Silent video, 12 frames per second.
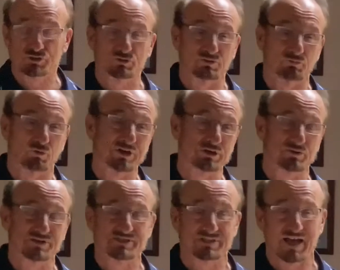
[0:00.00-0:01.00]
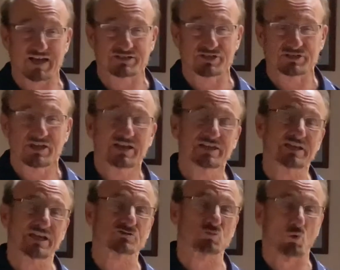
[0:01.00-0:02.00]
to avoid U.S. taxes,
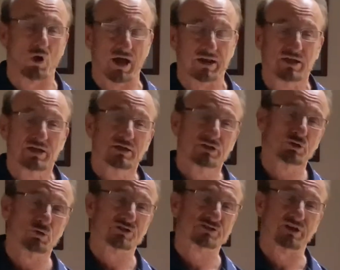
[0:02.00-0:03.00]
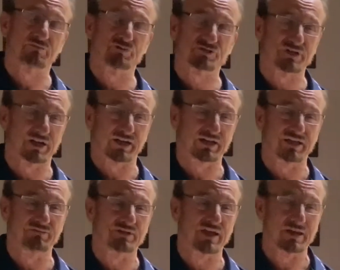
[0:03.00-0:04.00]
guess what? U.S. government's not going to
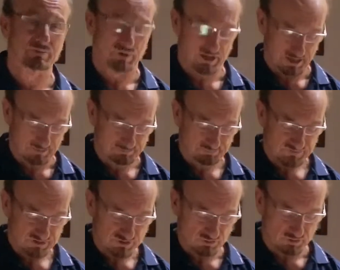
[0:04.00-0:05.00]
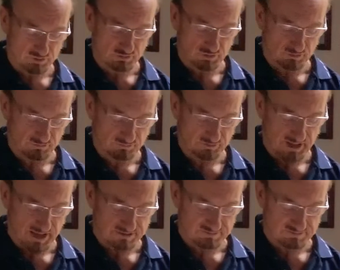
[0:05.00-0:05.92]
give you any money. So kudos for that